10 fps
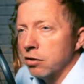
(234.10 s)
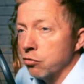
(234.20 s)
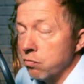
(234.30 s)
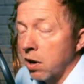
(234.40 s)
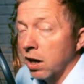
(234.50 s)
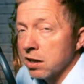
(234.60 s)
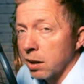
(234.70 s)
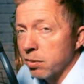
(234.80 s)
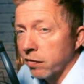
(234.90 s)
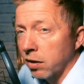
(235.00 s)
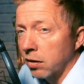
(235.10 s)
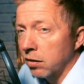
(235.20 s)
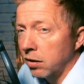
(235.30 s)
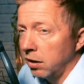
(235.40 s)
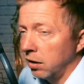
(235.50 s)
the right type of
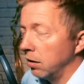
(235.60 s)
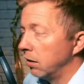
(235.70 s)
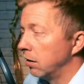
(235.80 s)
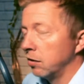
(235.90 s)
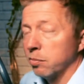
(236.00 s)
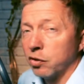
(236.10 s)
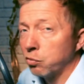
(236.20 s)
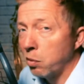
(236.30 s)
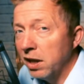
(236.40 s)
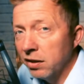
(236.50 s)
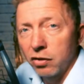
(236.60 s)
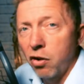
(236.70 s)
clothing, some sweets,